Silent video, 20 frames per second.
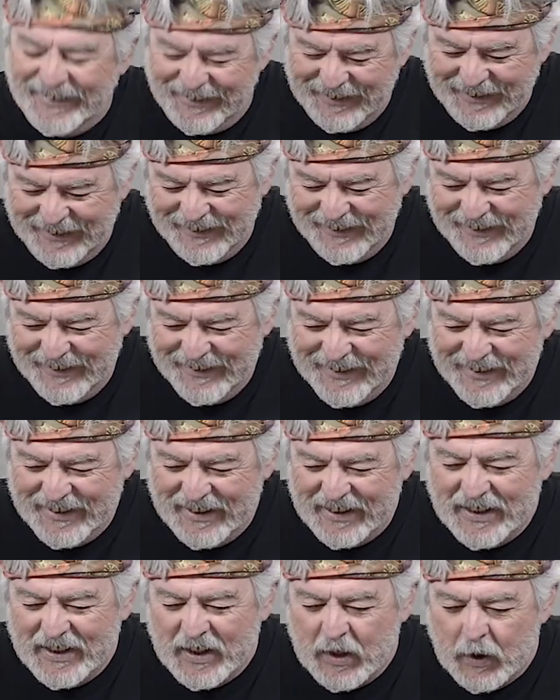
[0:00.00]
Just the
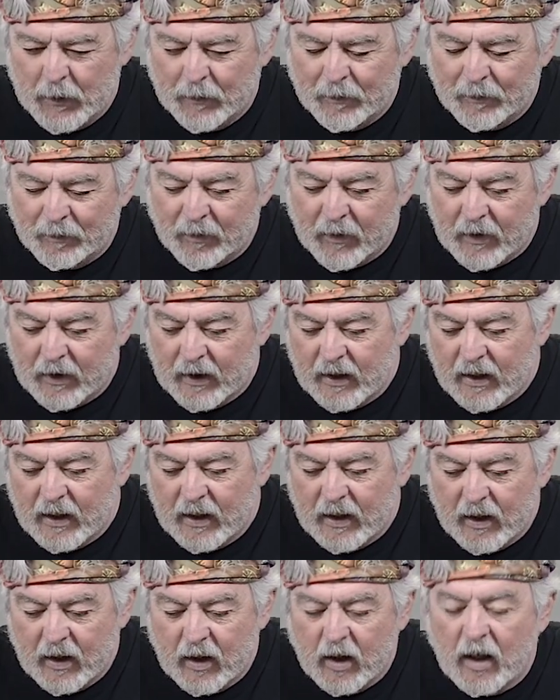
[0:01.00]
usual. Thanks for
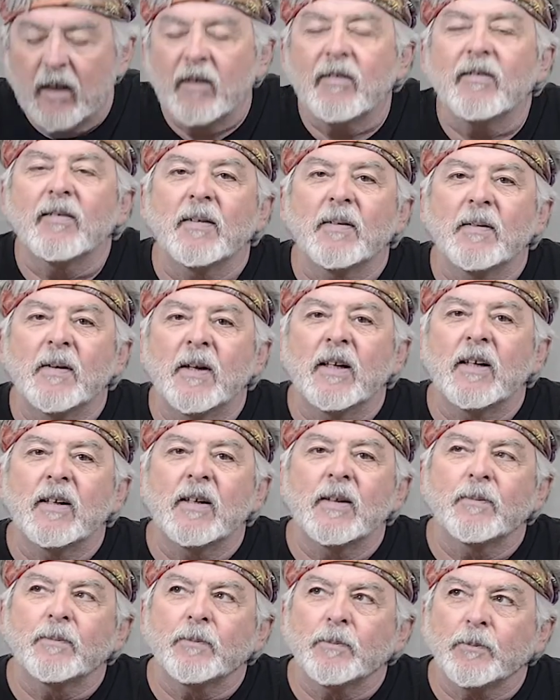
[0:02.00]
watching.
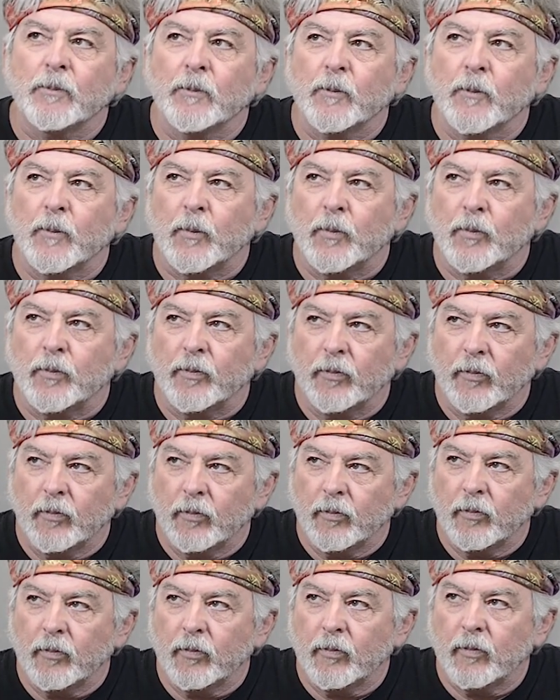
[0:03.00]
Check out our old
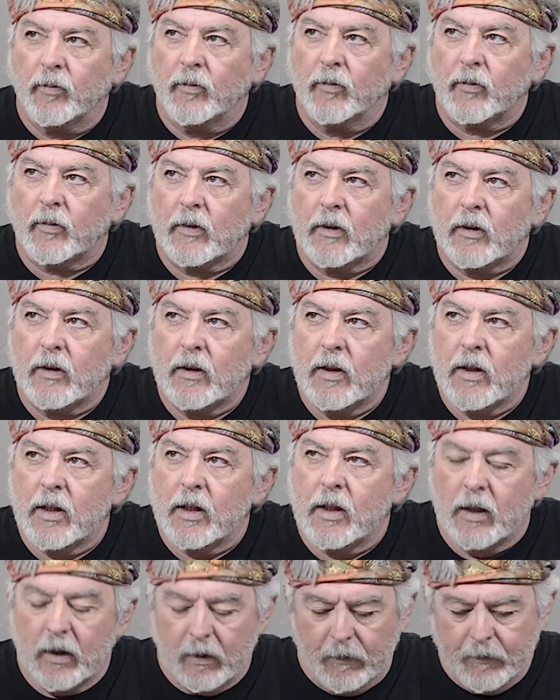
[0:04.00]
videos for
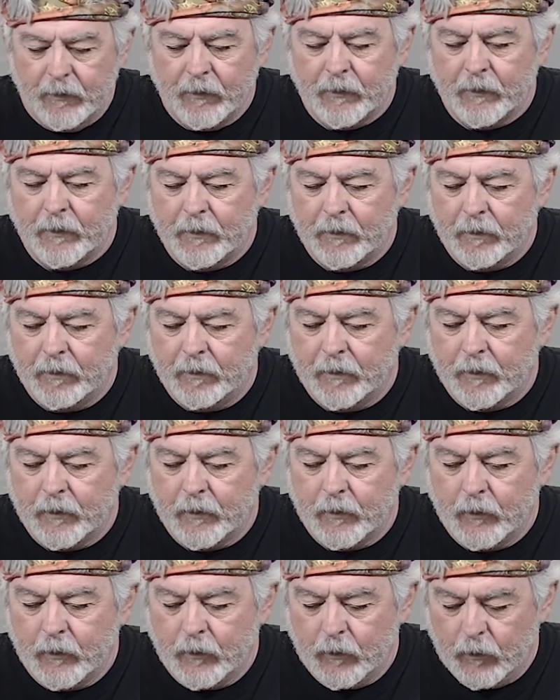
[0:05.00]
happier things and maybe
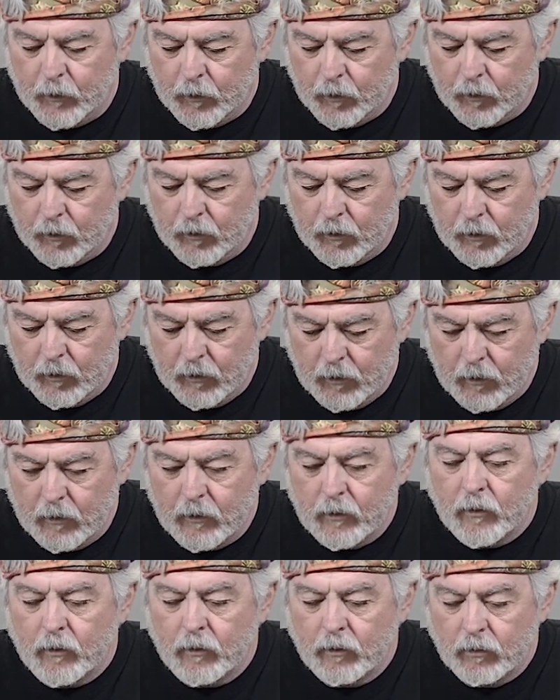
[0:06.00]
even a few
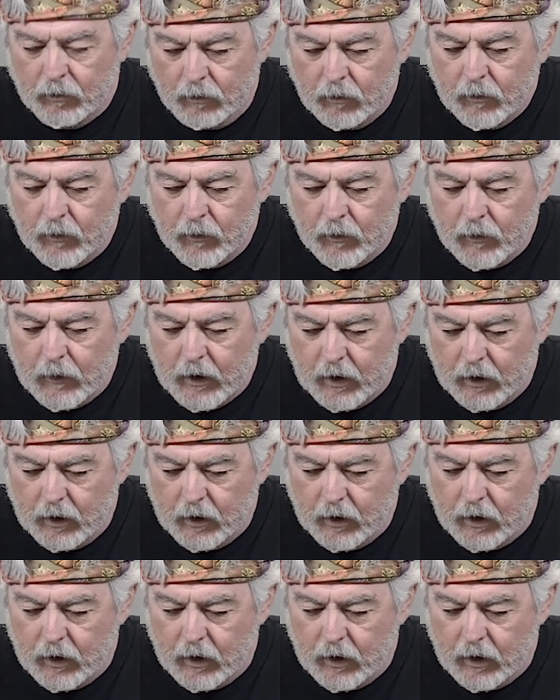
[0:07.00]
other dead videos.